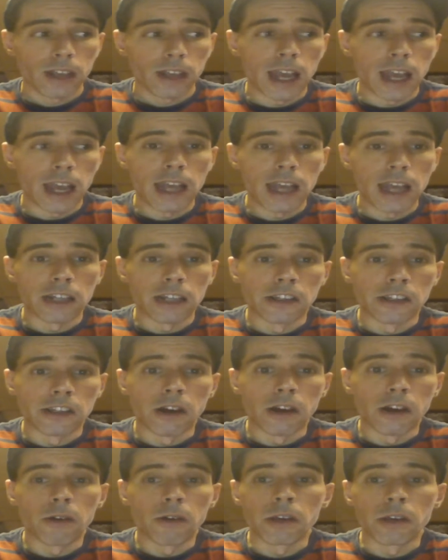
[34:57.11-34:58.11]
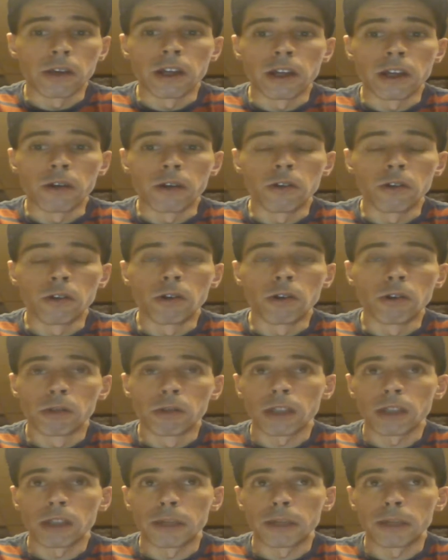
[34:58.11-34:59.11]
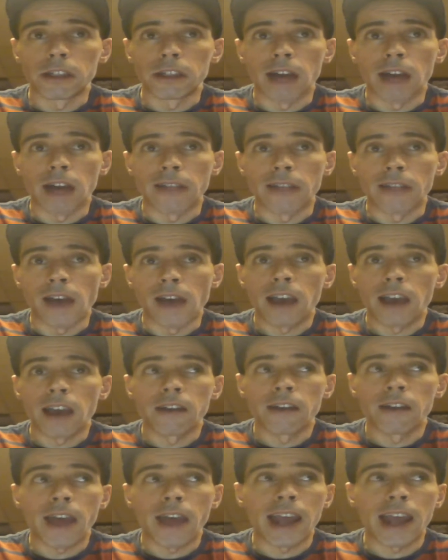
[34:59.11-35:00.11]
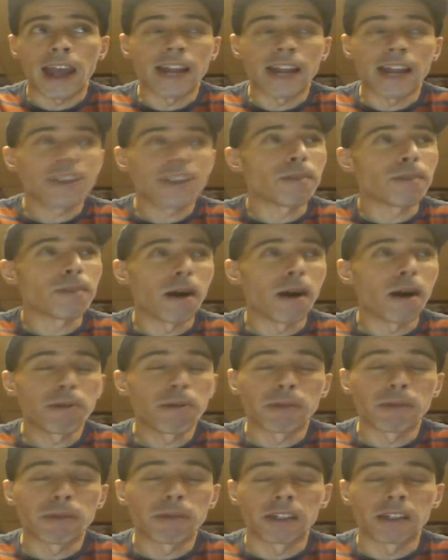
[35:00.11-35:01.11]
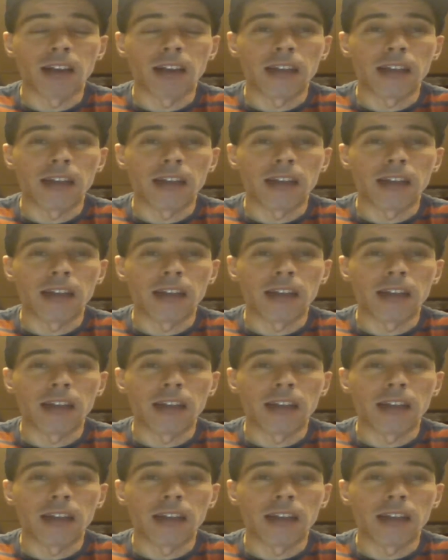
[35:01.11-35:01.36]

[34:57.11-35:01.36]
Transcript: And so, you know, Google really puts a lot of value on that, and I think the public puts a lot of